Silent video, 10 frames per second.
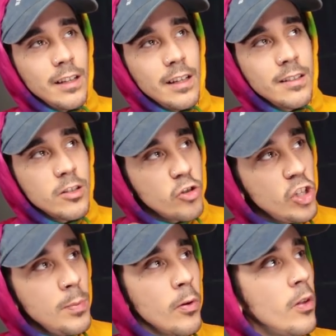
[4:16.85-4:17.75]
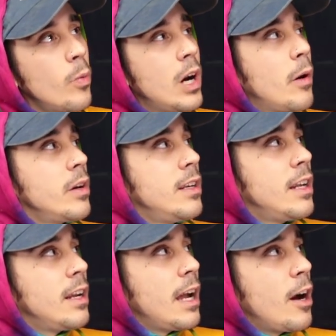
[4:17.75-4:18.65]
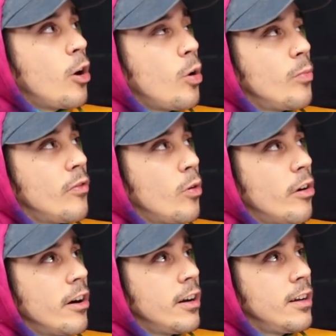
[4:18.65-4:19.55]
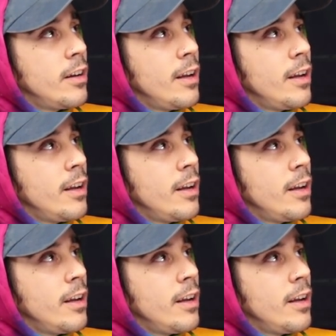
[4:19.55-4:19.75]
it's cheaper than what I would get it at home for,